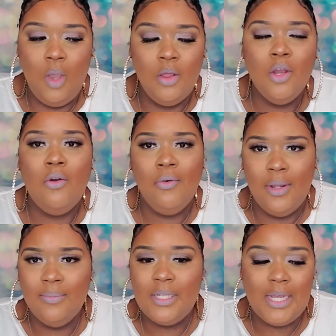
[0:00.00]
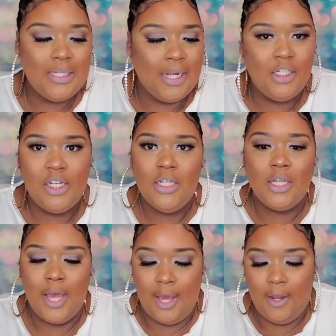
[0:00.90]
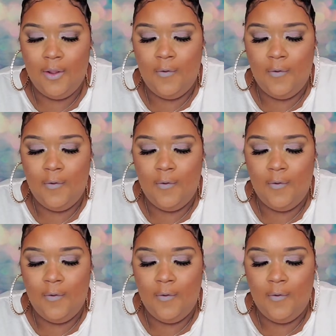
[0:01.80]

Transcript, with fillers: The cream tastes like cheesecake.